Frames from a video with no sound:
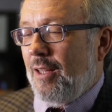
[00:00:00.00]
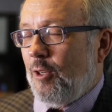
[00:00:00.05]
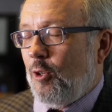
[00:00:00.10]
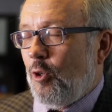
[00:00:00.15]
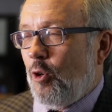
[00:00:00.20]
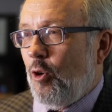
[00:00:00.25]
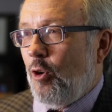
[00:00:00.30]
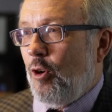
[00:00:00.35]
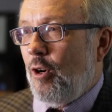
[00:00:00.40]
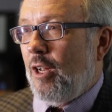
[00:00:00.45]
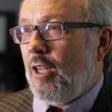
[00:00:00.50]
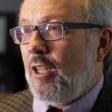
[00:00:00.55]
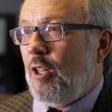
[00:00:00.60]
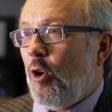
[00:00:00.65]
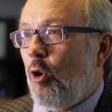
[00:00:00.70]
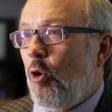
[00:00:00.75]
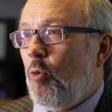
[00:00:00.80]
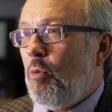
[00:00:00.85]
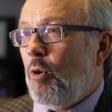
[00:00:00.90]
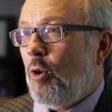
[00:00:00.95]
turn a
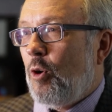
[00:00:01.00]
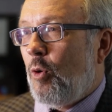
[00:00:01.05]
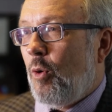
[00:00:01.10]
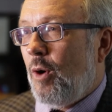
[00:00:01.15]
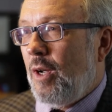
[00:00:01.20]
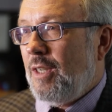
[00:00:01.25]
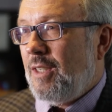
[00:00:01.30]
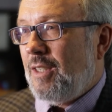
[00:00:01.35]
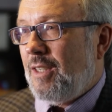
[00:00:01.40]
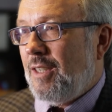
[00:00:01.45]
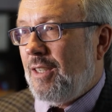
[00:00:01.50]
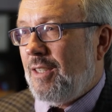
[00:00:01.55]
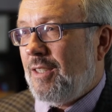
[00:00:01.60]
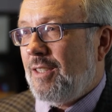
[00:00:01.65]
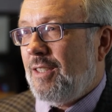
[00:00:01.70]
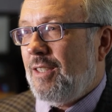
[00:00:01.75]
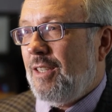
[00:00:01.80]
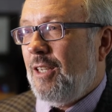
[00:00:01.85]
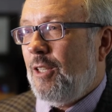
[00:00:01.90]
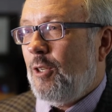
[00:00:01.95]
global
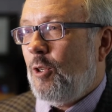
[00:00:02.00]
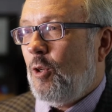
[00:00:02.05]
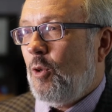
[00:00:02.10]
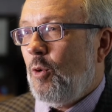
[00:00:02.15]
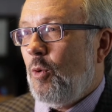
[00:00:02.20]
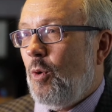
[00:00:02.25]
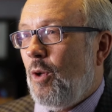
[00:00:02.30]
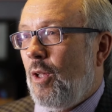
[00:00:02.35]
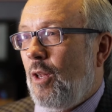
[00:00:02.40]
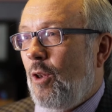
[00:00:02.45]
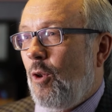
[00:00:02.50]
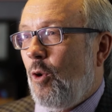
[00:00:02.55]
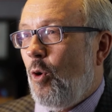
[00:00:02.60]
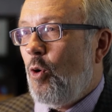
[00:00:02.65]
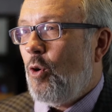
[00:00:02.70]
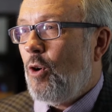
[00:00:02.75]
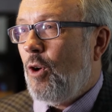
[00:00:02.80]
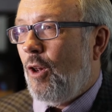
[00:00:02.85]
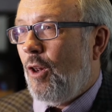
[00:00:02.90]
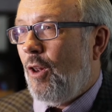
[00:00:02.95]
crisis into a
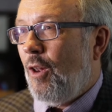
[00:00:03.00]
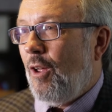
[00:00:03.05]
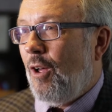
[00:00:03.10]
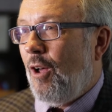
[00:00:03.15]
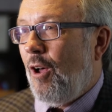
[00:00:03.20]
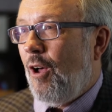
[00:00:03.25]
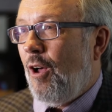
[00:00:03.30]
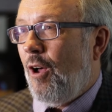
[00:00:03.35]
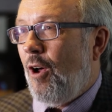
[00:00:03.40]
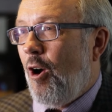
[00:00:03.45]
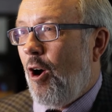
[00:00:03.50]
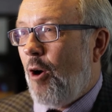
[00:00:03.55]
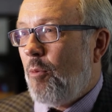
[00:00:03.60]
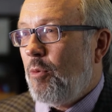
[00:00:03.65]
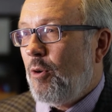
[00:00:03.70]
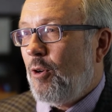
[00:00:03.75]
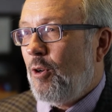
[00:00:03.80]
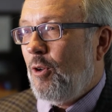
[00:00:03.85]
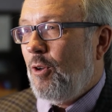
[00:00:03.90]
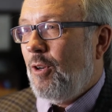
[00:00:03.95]
local
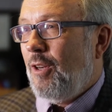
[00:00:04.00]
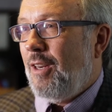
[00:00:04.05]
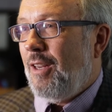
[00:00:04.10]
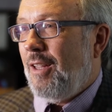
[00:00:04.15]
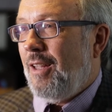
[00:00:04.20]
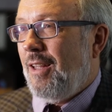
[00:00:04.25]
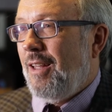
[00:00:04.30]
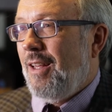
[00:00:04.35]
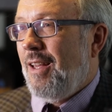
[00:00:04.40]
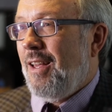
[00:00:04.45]
opportunity.